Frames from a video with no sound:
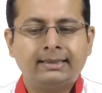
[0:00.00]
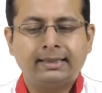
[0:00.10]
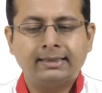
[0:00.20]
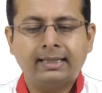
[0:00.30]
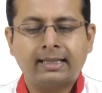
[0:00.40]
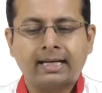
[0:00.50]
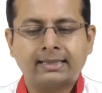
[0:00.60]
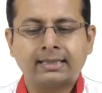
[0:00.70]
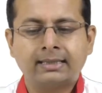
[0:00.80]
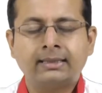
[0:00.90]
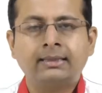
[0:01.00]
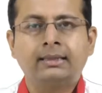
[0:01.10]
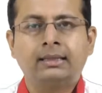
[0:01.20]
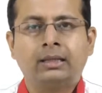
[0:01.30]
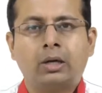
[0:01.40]
then there are certain
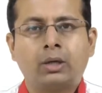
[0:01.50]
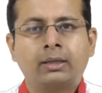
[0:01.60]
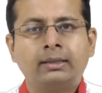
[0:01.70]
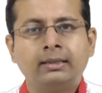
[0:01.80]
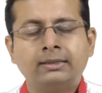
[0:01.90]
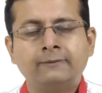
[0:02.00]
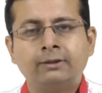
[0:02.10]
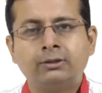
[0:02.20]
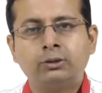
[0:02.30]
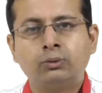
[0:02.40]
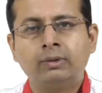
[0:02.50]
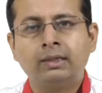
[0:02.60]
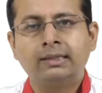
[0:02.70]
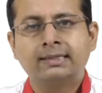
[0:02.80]
organelles which you will